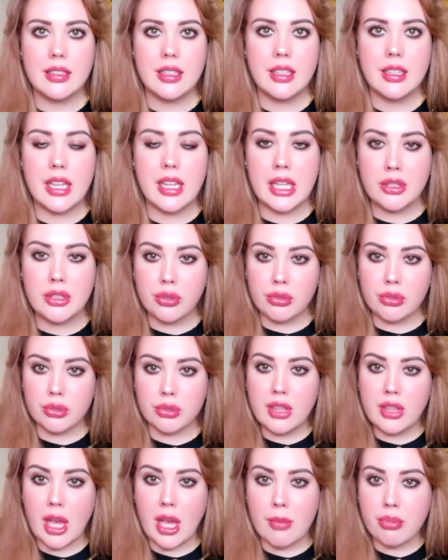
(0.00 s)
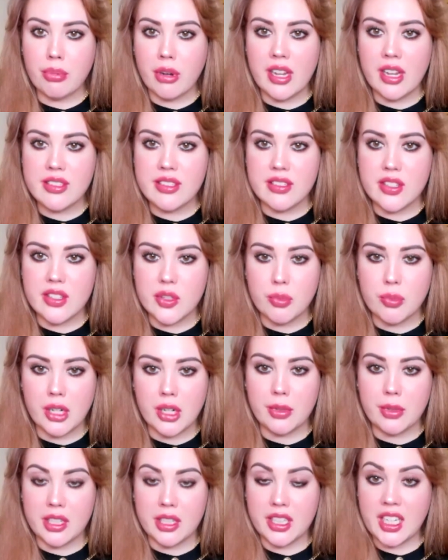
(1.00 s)
And through that presence, we're
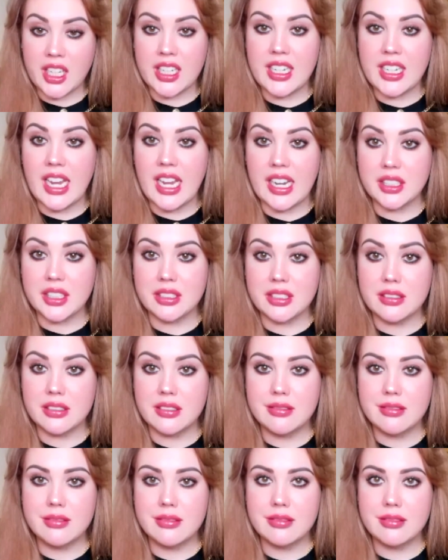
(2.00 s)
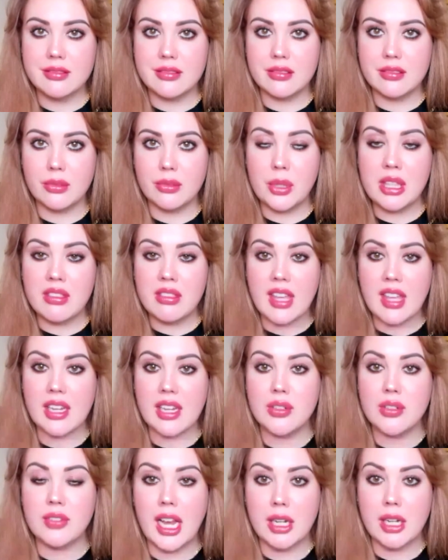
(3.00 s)
able to connect with
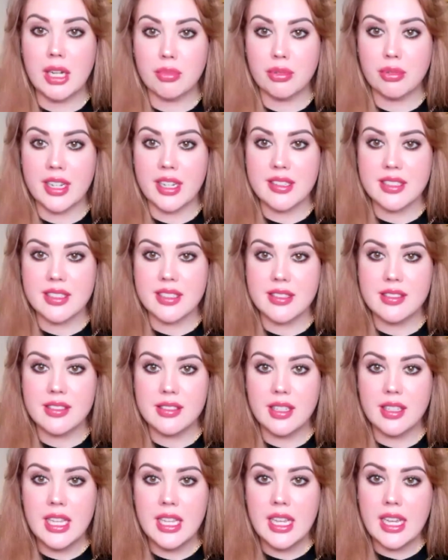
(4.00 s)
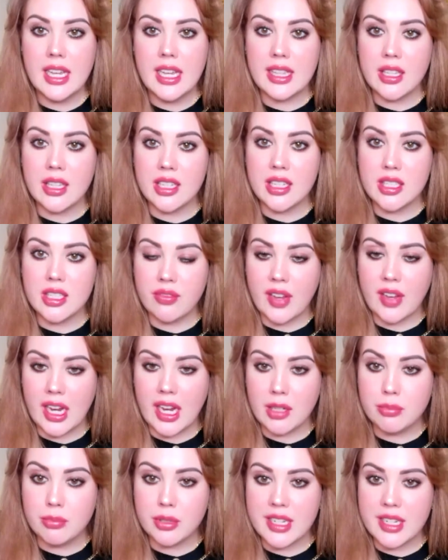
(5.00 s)
that divine presence. And that
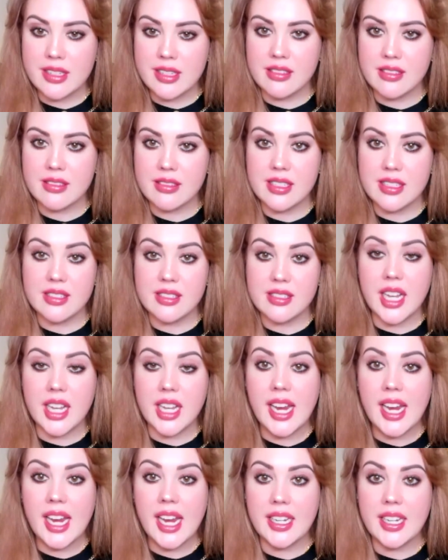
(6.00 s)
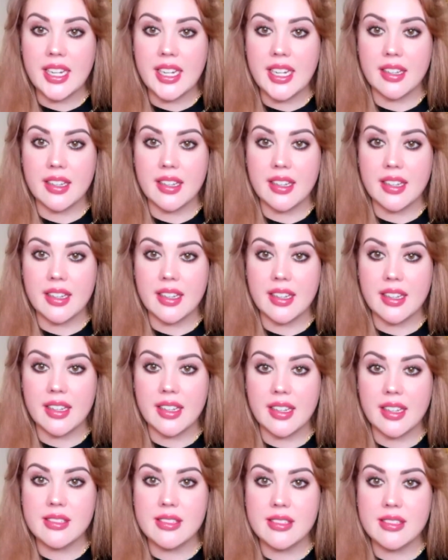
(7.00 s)
divine presence is guiding us in that
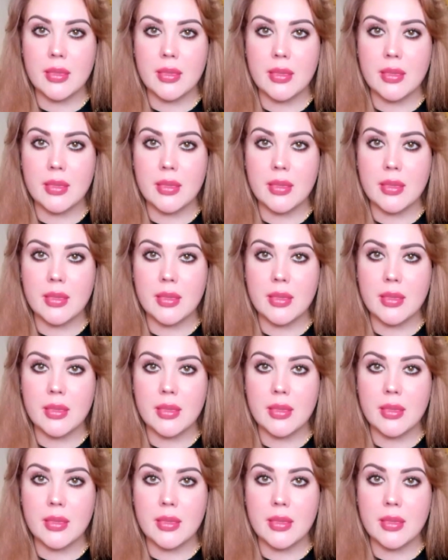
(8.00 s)
moment.